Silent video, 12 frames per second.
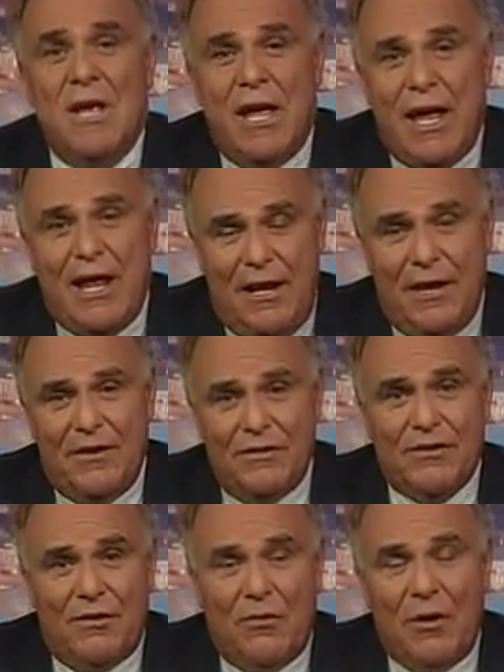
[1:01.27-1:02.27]
And
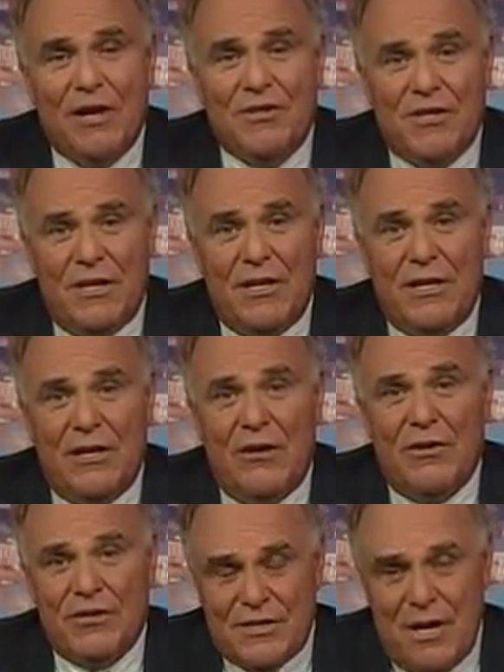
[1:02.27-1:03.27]
there's no question that there
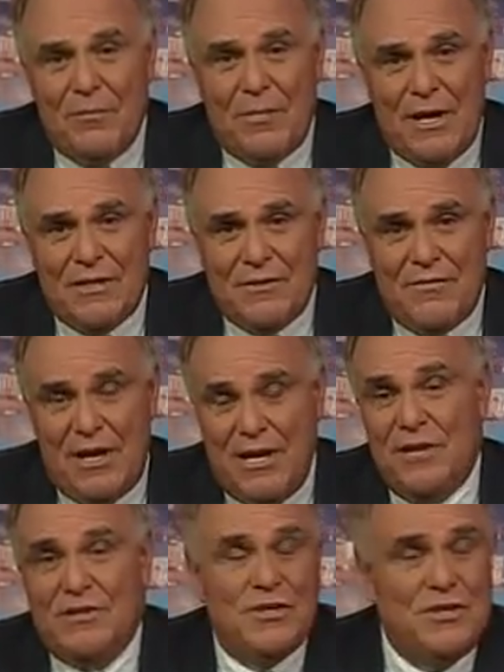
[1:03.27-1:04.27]
are some
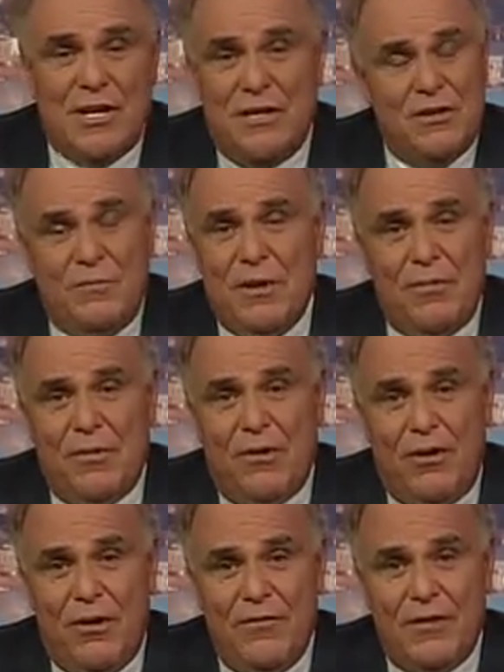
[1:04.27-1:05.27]
Pennsylvanians, just like there are people
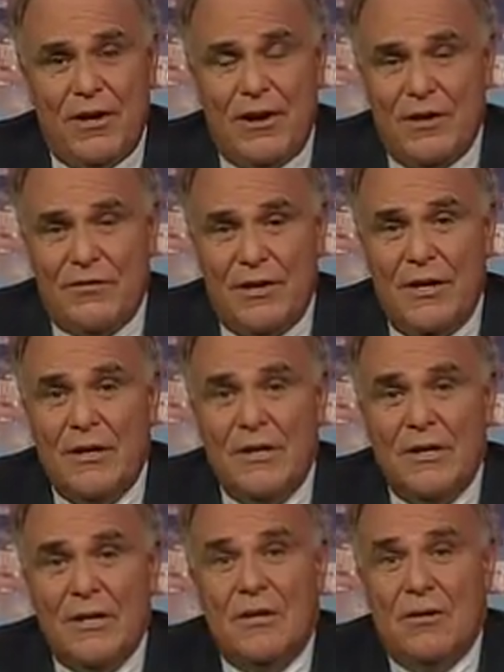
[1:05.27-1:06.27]
all over the country,
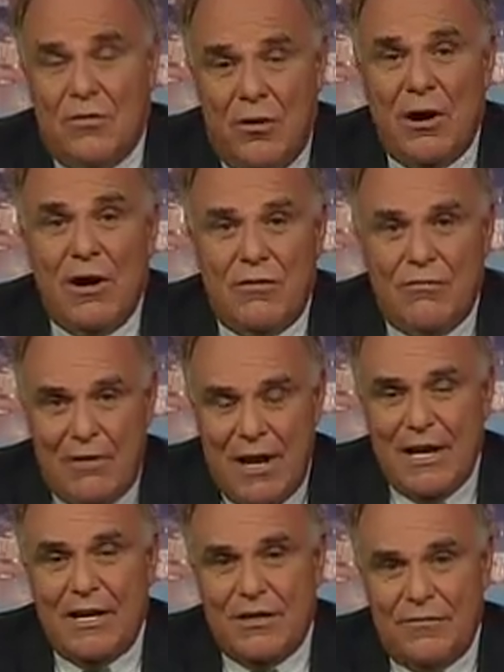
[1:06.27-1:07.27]
who aren't
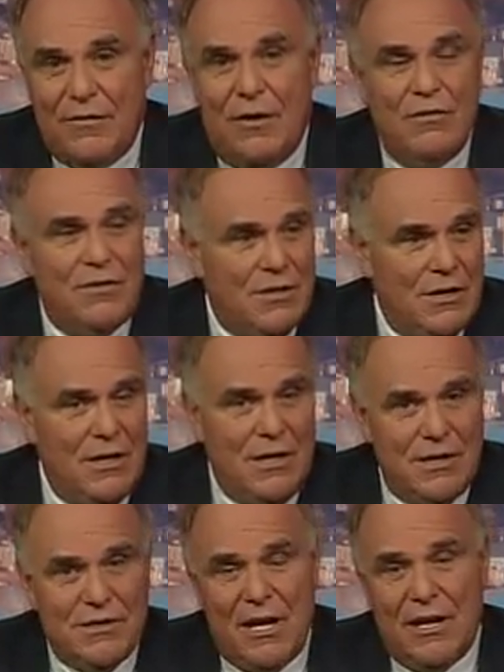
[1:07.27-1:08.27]
ready to vote an
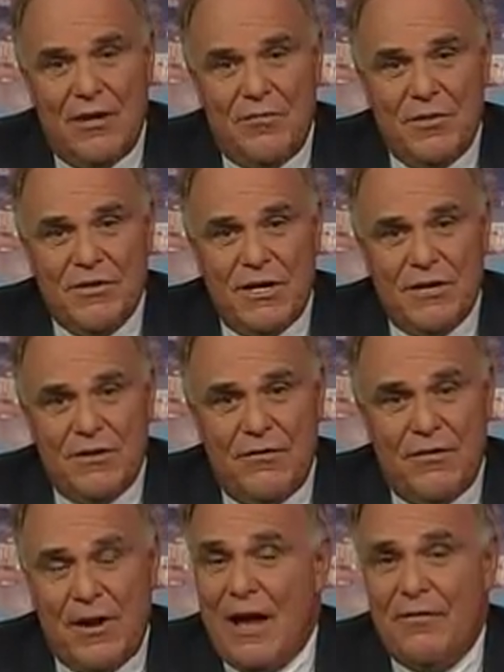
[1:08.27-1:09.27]
executive position
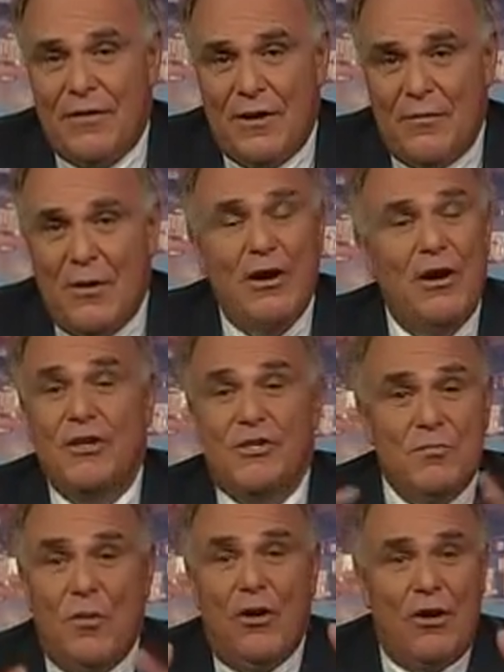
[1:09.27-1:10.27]
for an African-American.
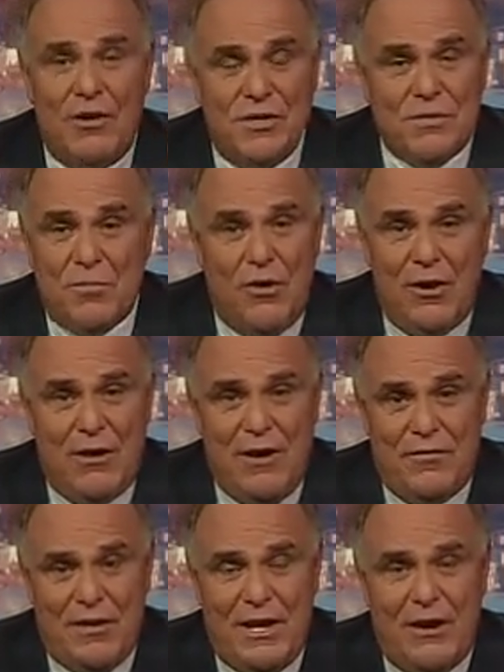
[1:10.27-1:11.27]
Smaller and smaller
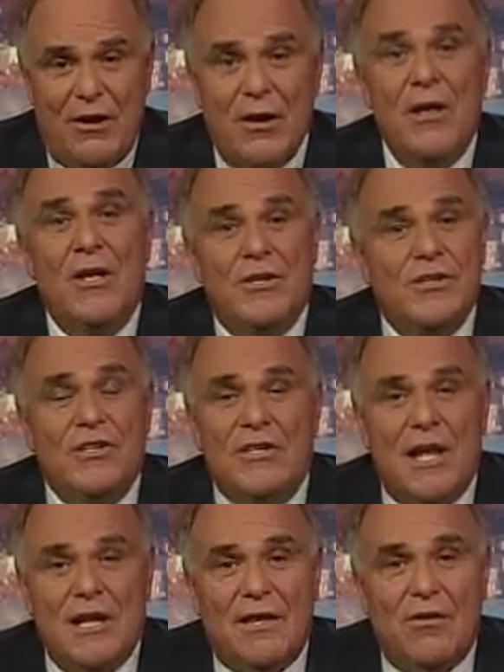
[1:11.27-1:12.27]
every year. Just
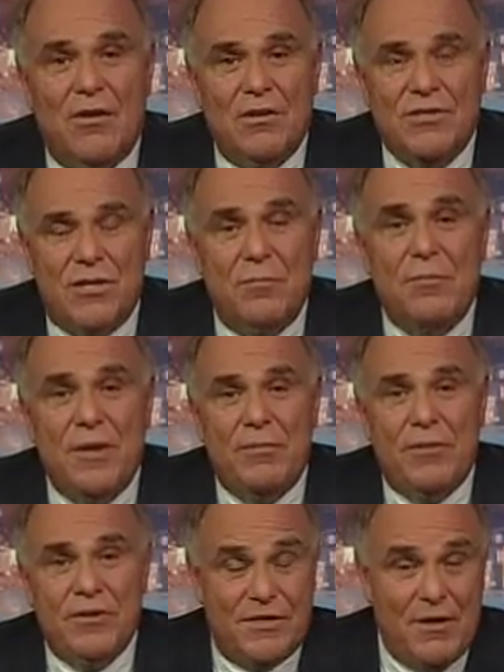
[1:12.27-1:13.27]
like there are some
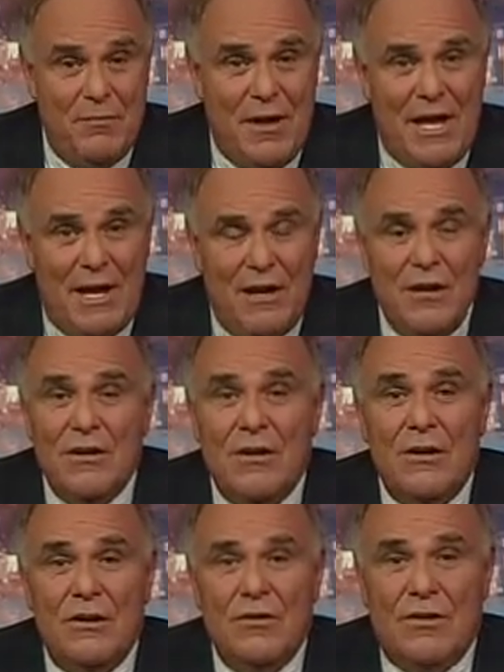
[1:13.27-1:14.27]
people, some men,
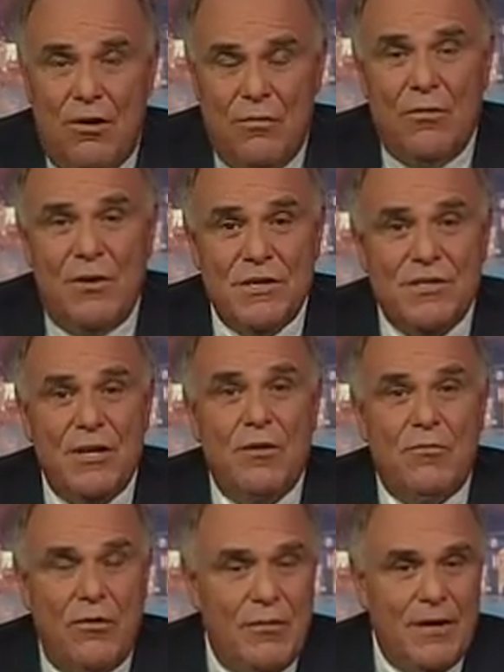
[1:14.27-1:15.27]
who don't want to see a
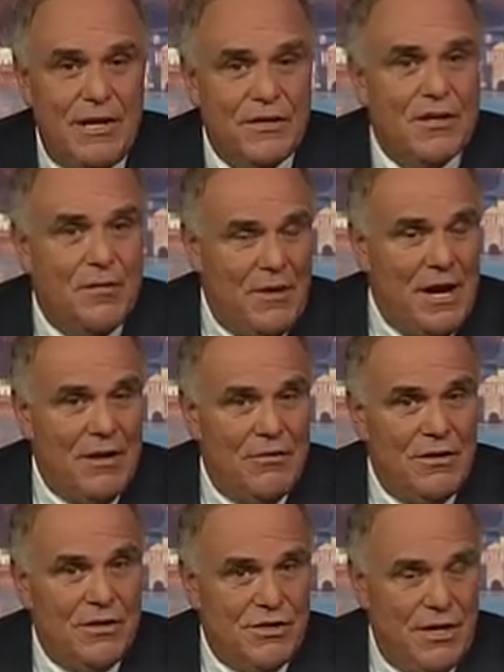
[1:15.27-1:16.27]
woman as
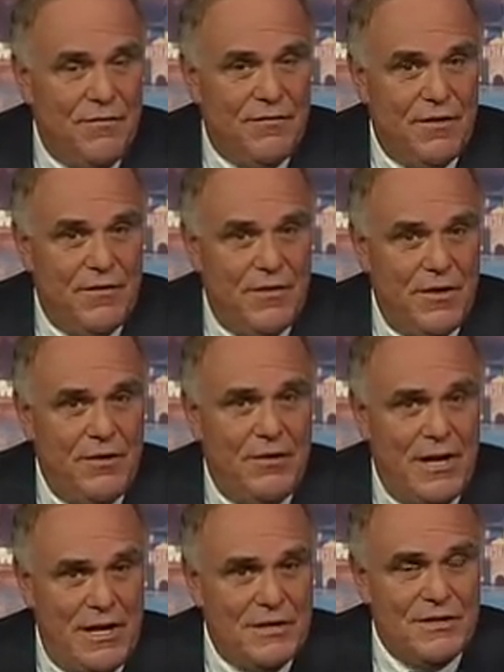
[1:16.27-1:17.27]
commander-in-chief of the
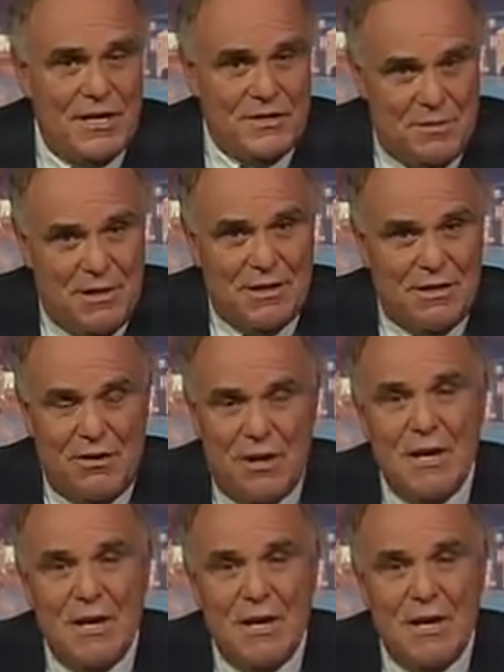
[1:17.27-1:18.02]
United States military.